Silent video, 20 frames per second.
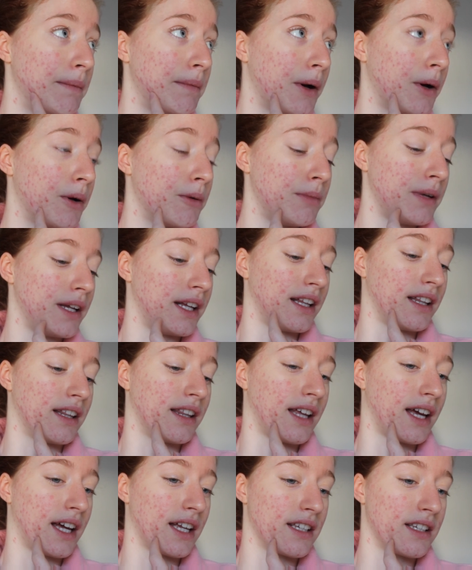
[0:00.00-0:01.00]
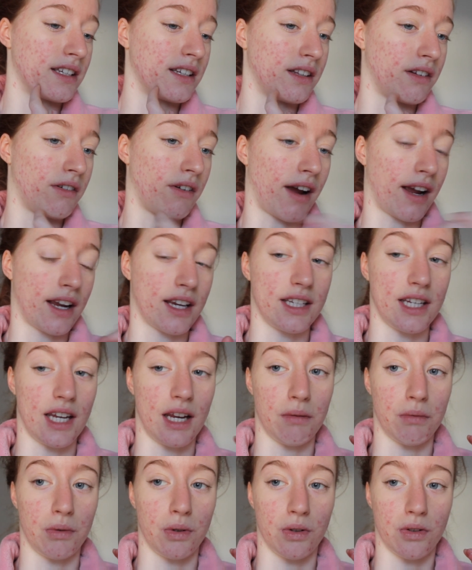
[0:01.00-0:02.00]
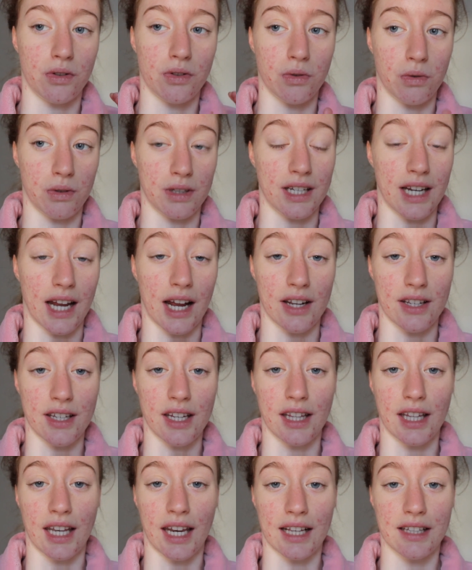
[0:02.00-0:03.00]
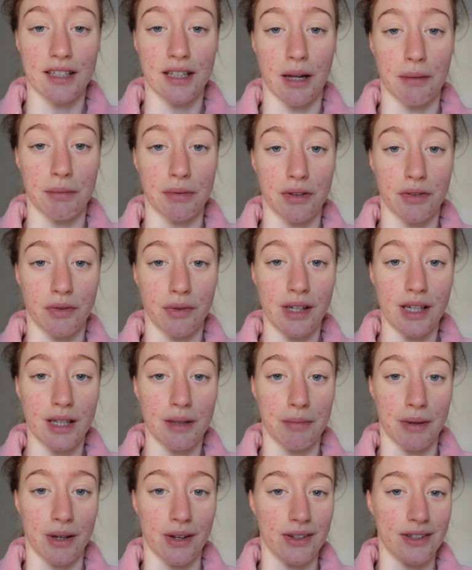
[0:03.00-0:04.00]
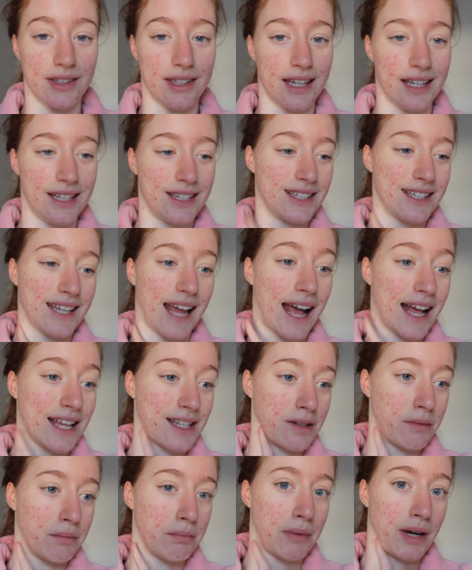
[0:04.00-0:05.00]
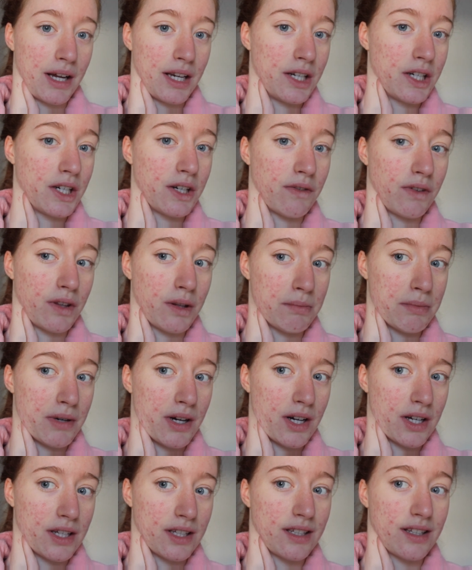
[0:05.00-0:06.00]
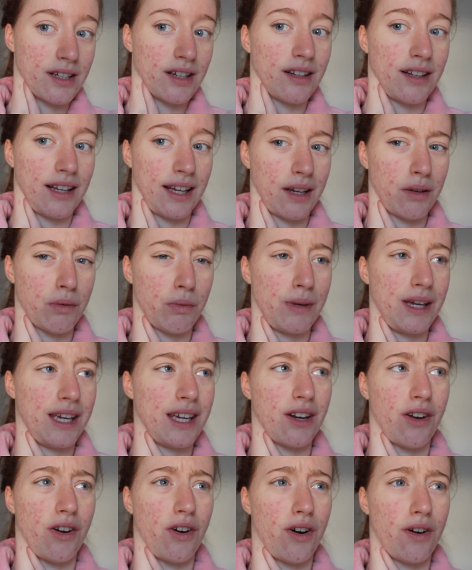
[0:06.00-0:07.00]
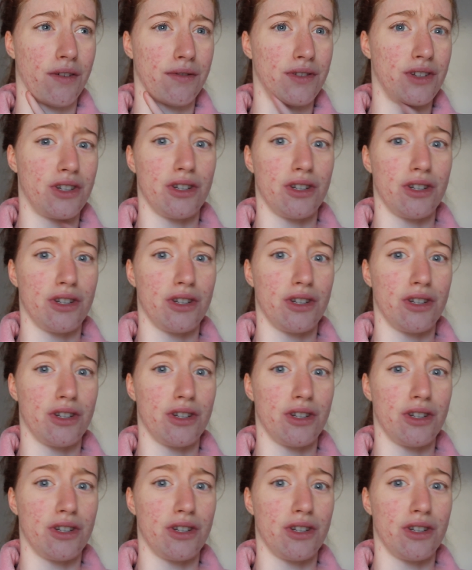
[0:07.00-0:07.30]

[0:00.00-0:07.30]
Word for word: I'm hoping that the Roaccutane will sort it out in the next couple of weeks because it just hasn't budged for the past like week and a half,